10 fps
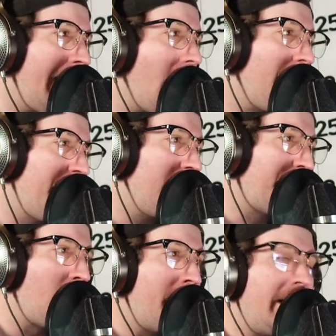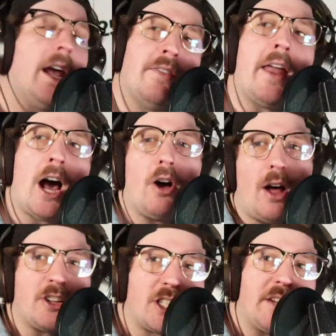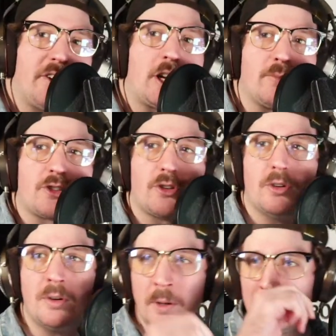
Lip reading: Lay off it for a minute and then I'll see if it comes through.